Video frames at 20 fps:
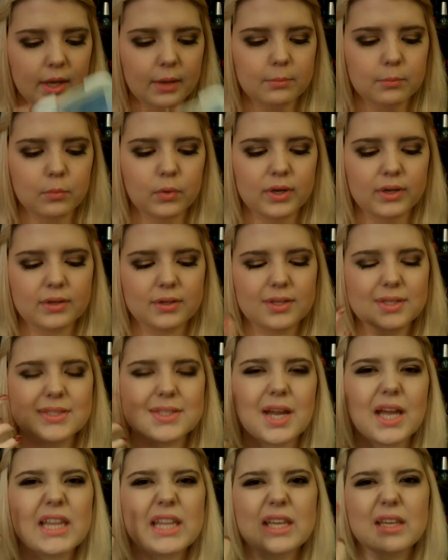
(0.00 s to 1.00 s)
Um, well, it's
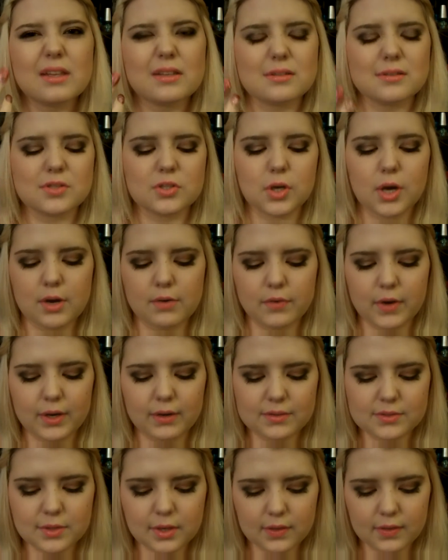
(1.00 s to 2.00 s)
not like a strong
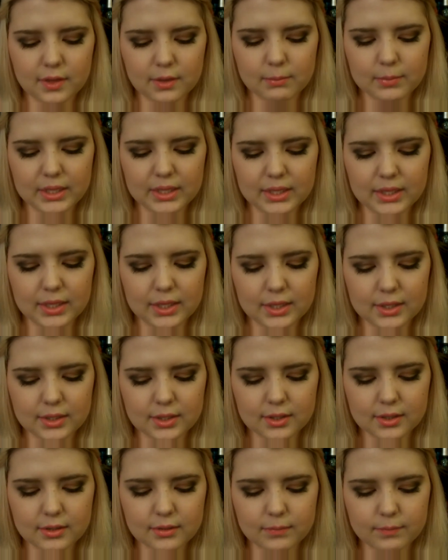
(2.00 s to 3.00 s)
fragrance or anything, but like
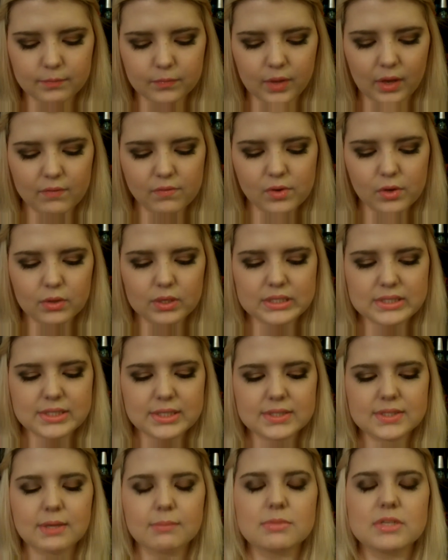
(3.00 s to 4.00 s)
I've noticed
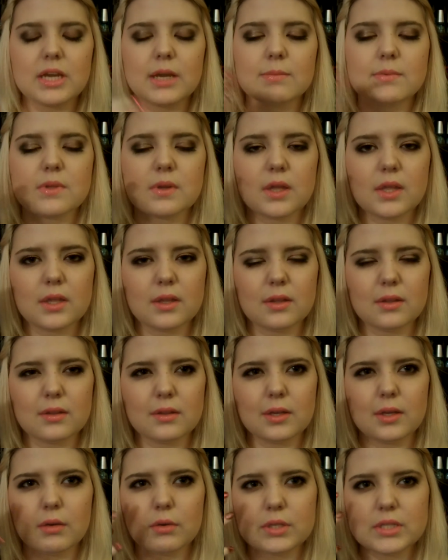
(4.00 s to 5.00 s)
that sometimes it
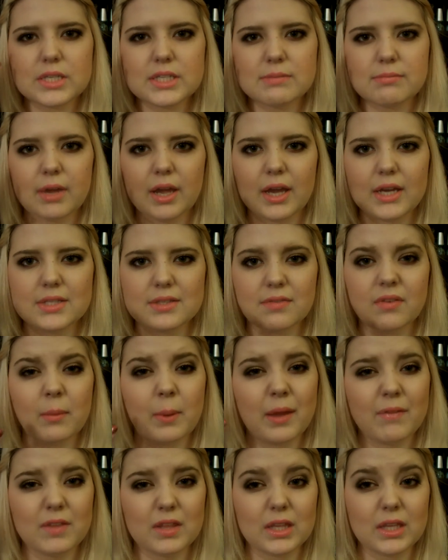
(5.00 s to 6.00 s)
irritates my eyes if I'm
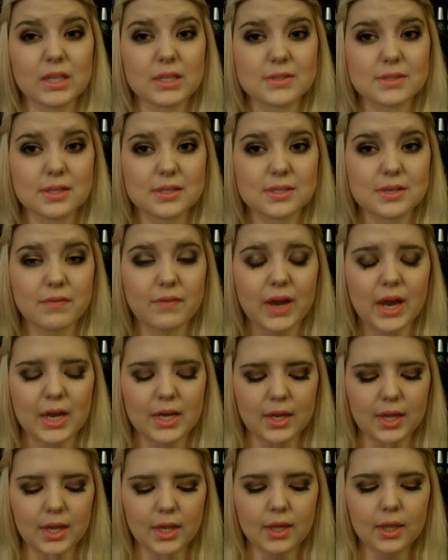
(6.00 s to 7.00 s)
having like a sensitive
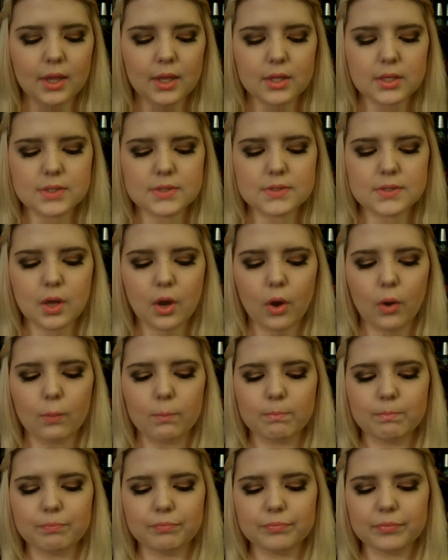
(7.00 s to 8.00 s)
eye day. So
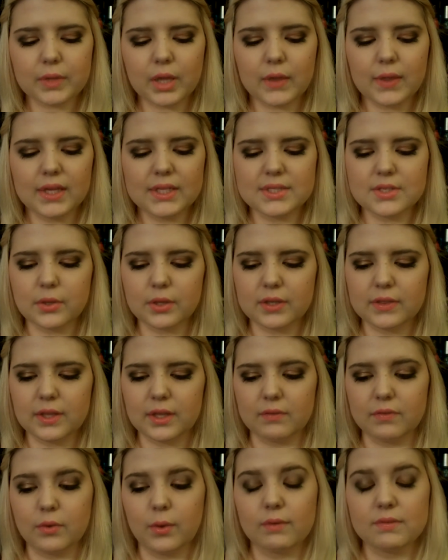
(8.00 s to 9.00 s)
that's the only
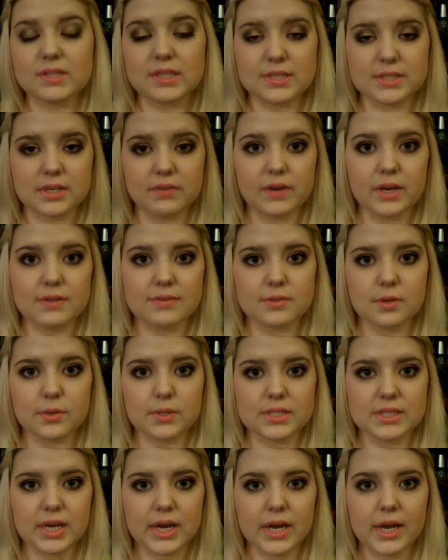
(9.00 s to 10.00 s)
thing if you have sensitive eyes all
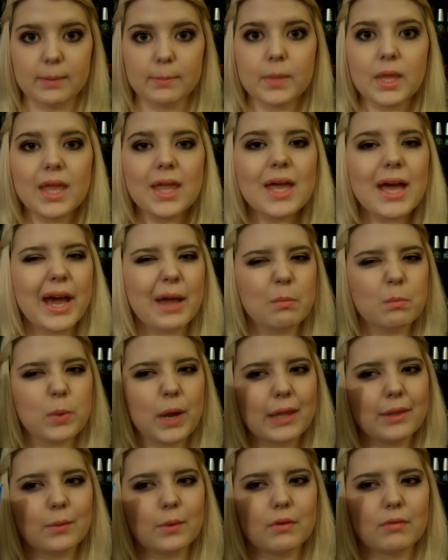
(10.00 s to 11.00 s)
the time. I
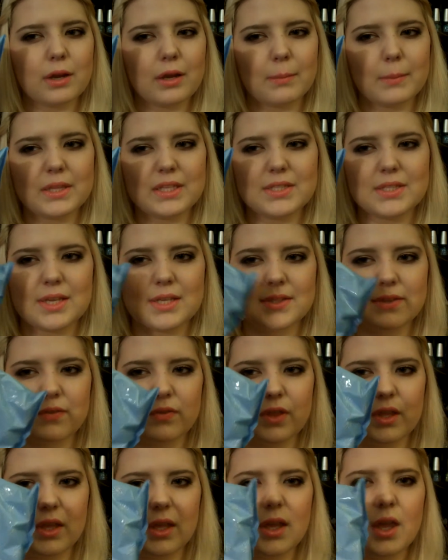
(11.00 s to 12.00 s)
probably wouldn't recommend these because
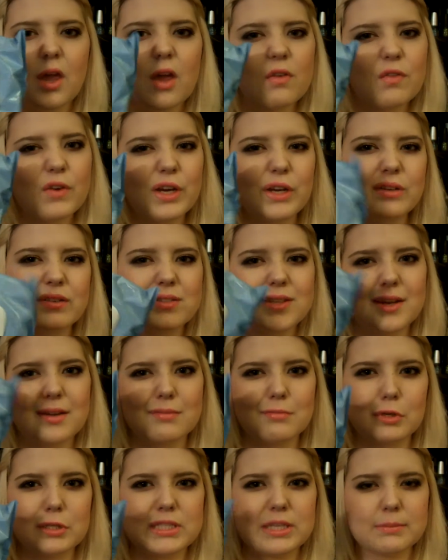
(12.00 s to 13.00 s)
of the fragrance that
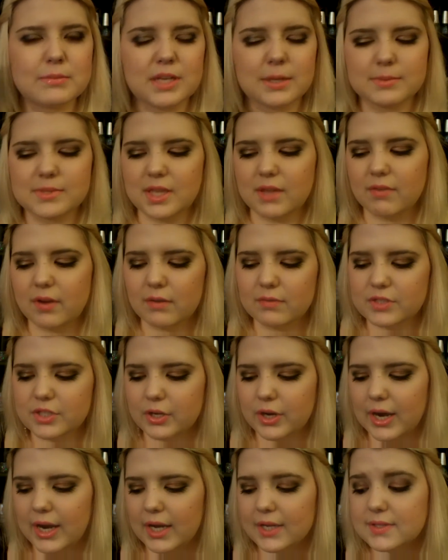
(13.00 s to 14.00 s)
it will sometimes give off to
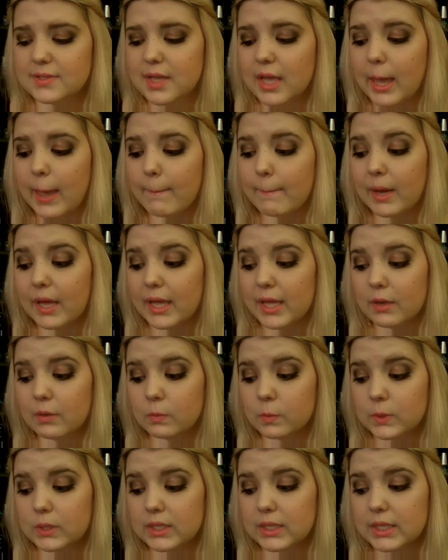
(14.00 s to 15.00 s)
your eyes, but it
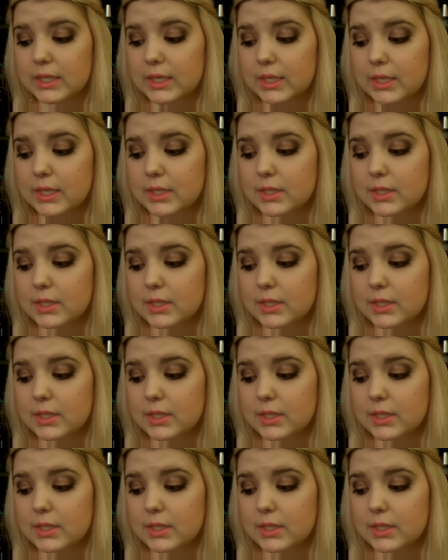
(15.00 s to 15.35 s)
really